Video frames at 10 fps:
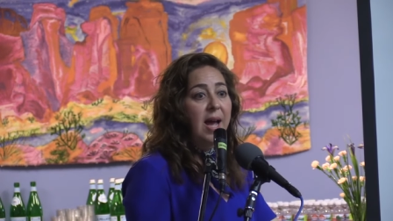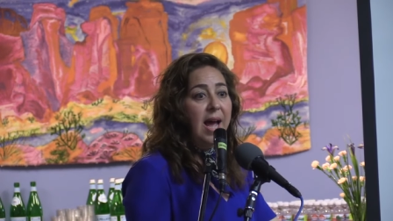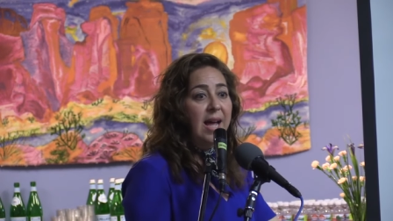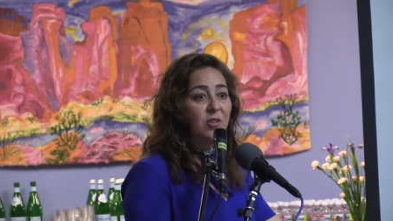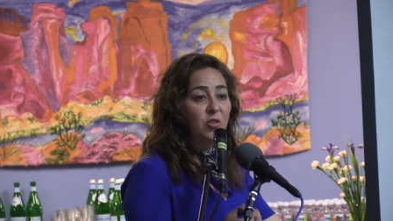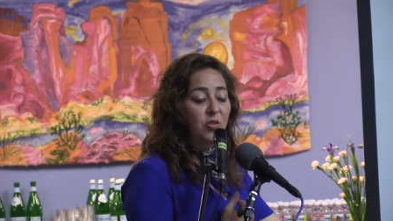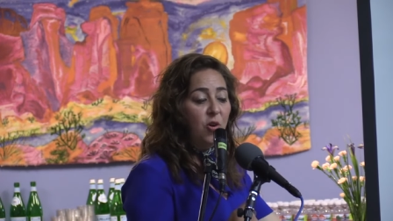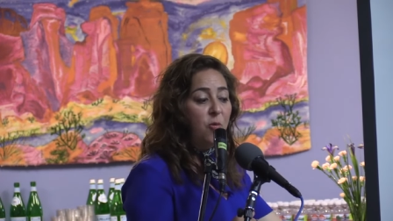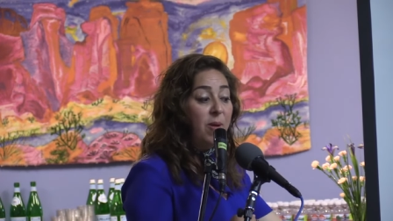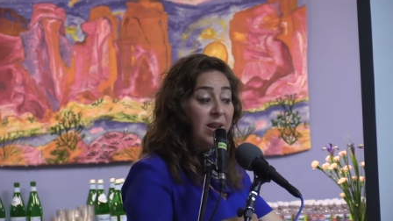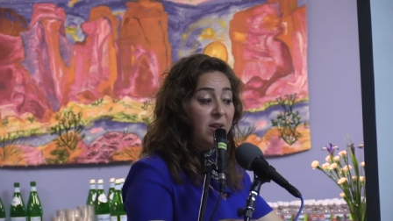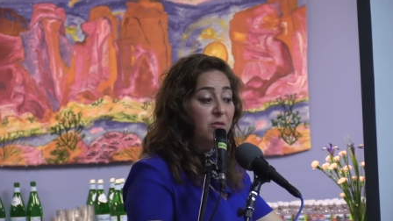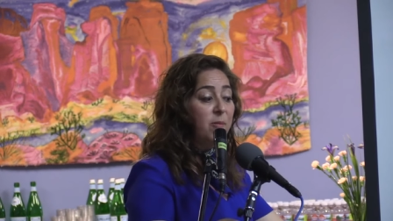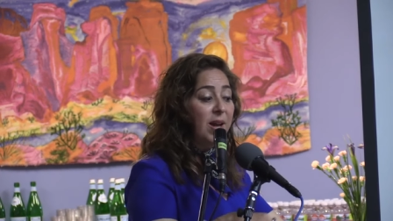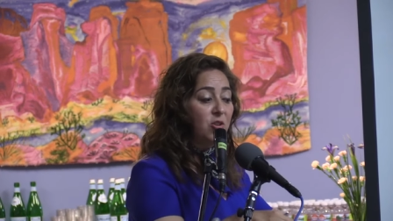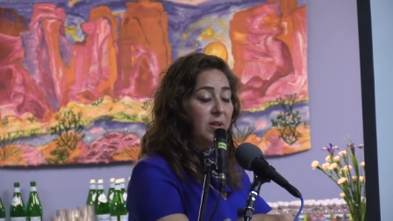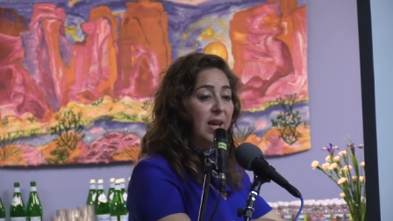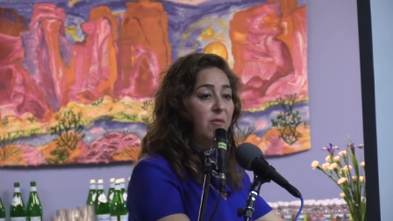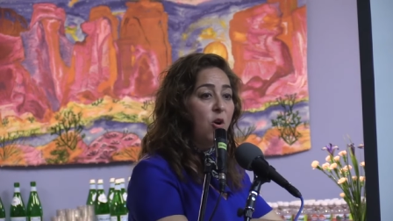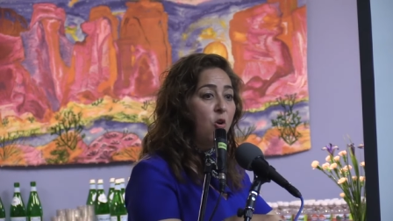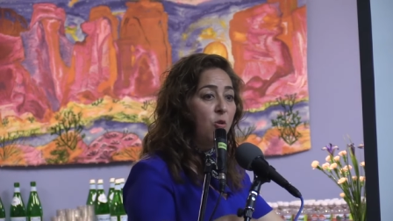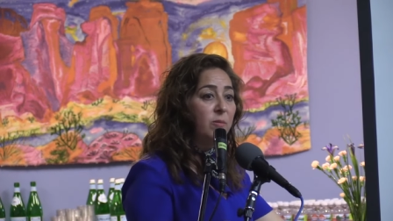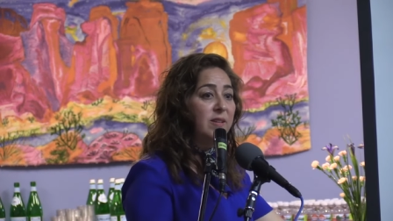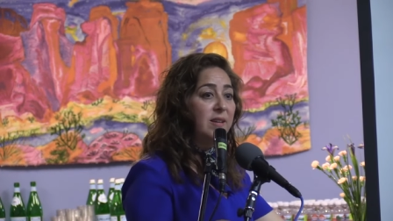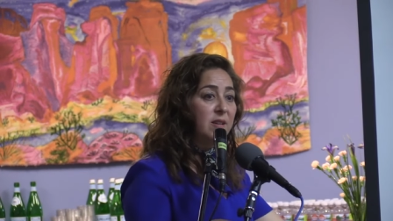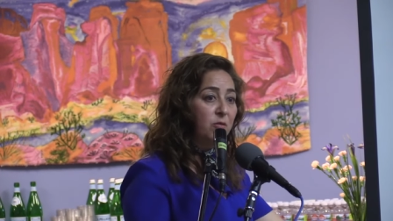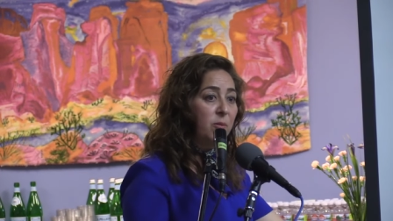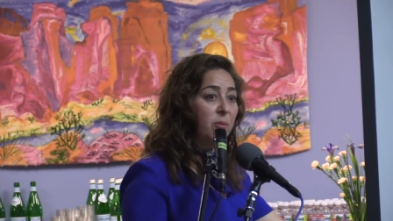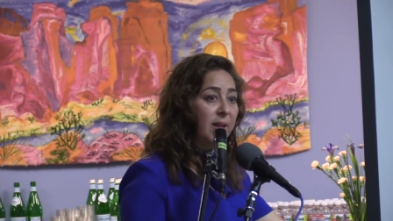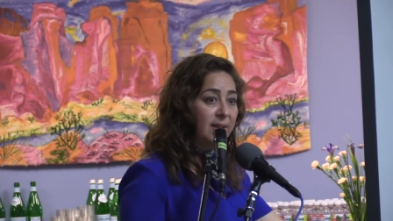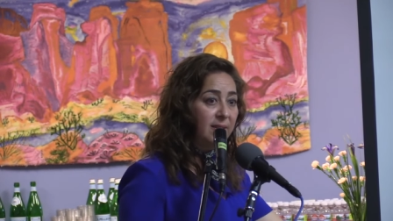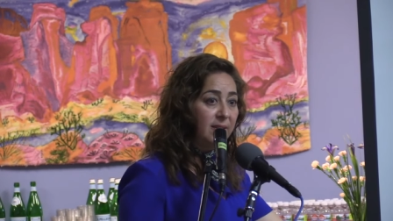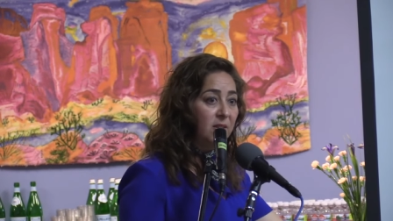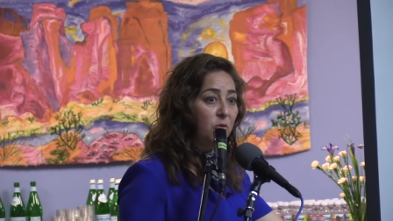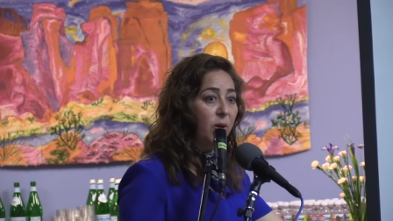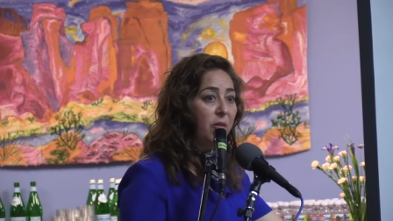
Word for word: and so many of them actually have homes in different places as well.